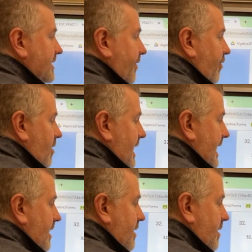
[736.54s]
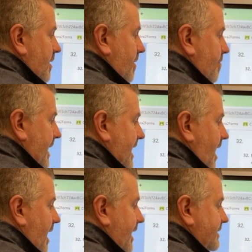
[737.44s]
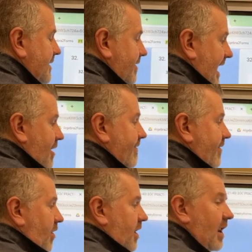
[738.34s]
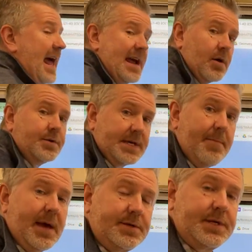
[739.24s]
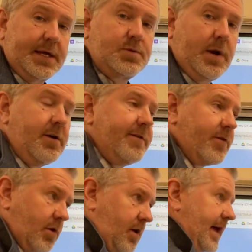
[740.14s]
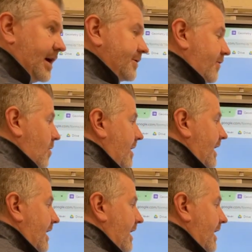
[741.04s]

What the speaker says: to 3 because they are vertical angles. That makes sense. We know that vertical angles formed by